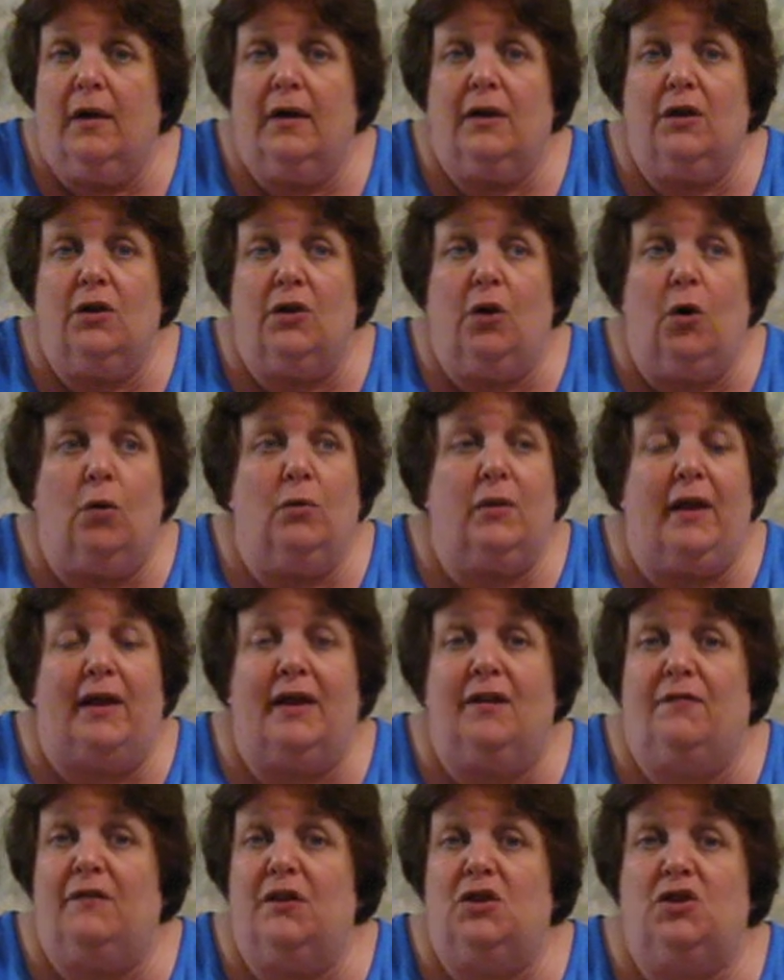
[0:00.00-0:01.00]
You know,
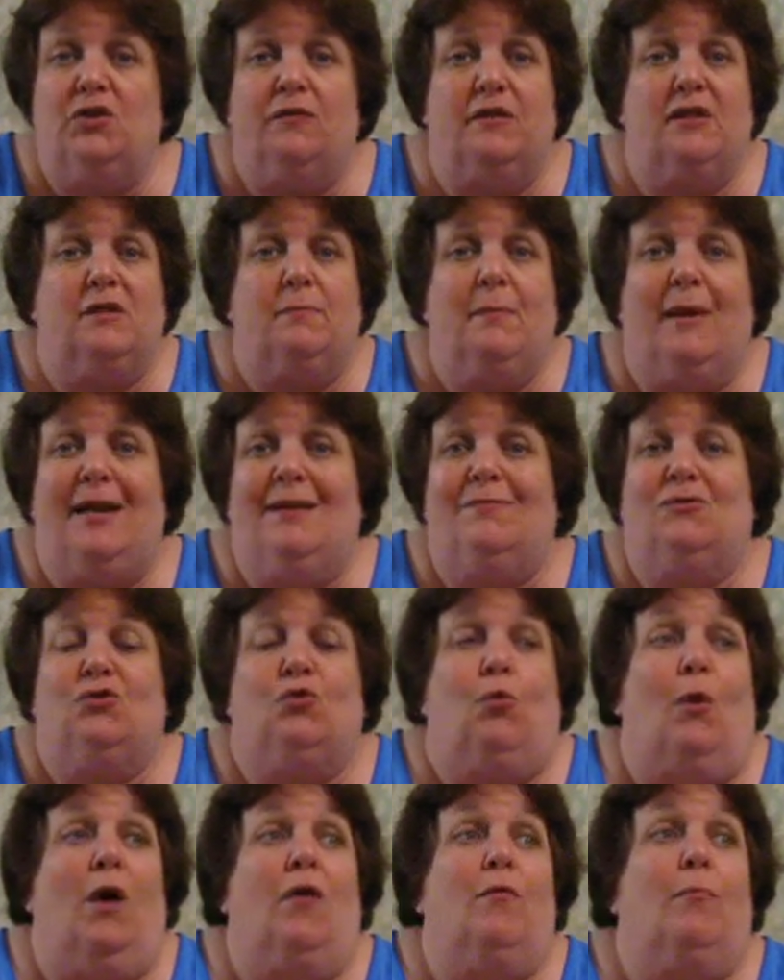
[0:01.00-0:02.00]
like if each of us made
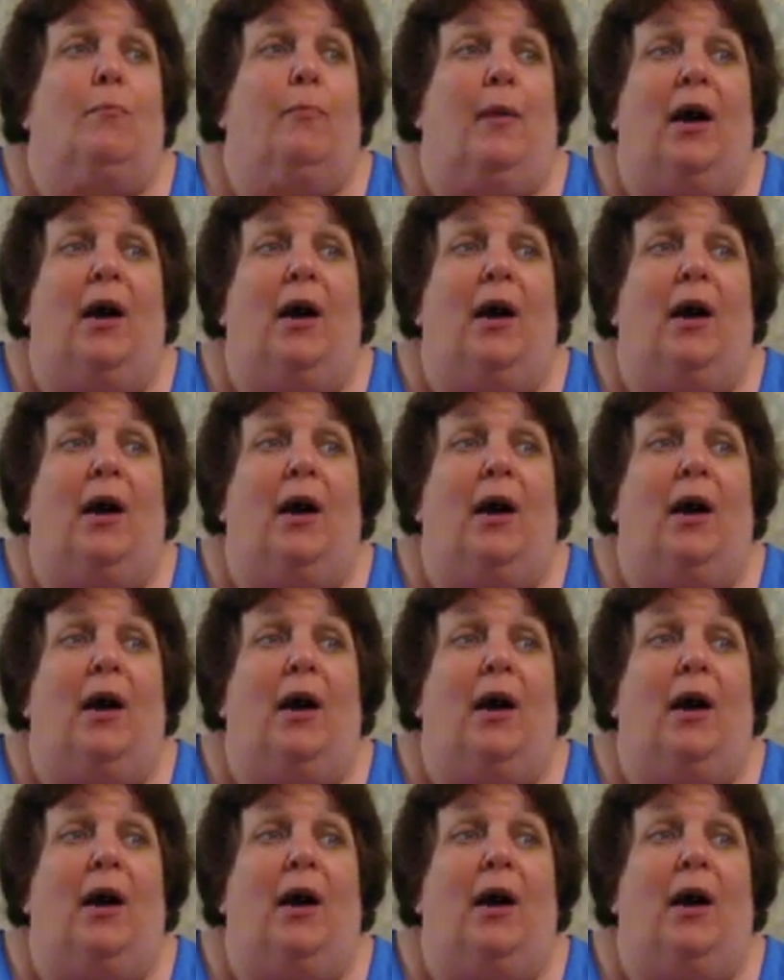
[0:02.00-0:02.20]
12